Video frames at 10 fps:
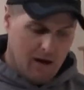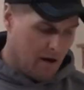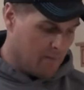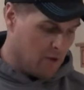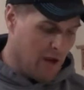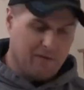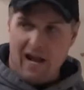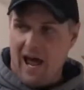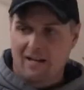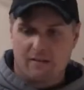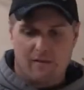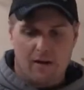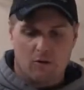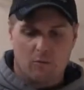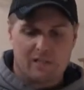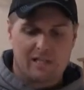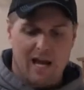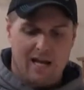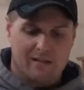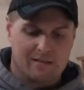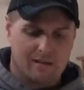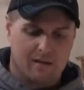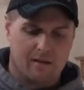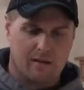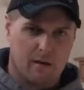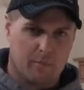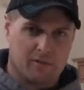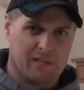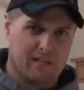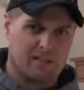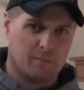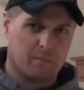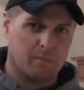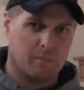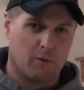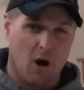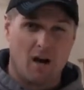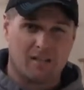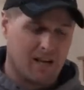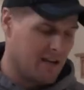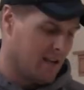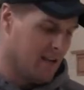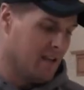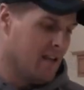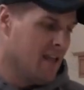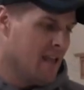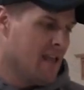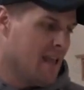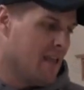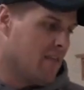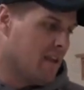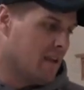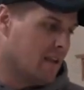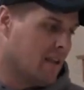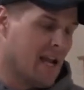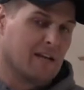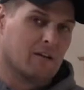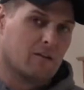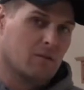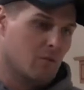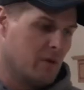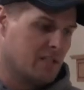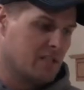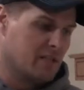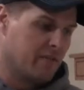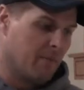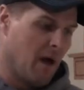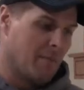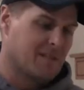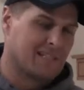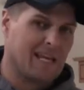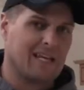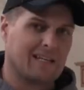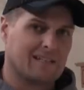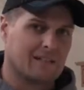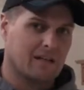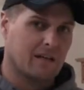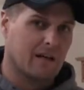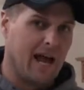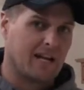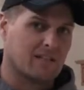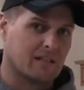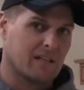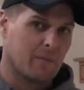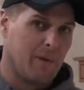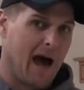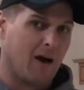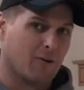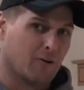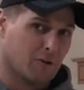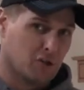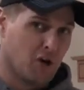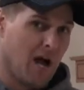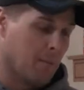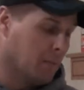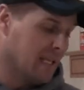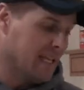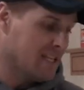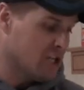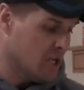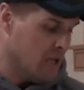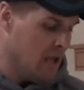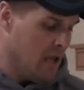You have an activator which has a percentage of peroxide in it, and then a lightener, which, if I'm not mistaken, is actually a powder or dry bleach.